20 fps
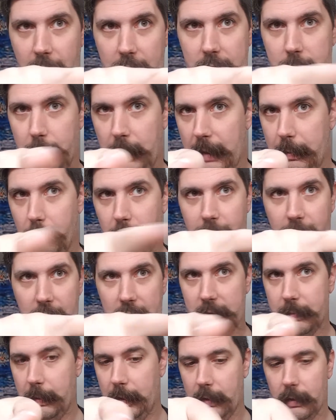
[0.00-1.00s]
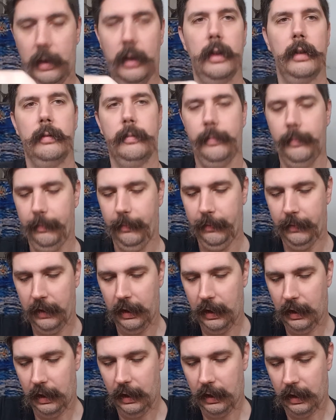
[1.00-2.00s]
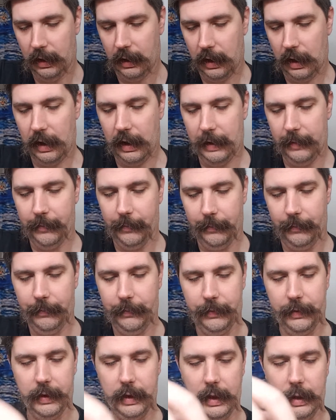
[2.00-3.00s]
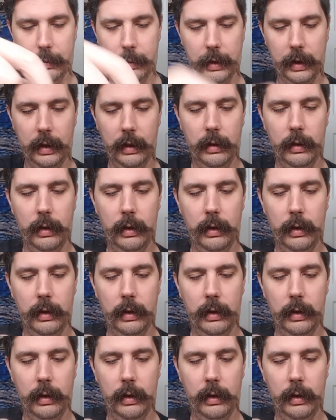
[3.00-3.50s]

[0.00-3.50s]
People, face. All right. There we go.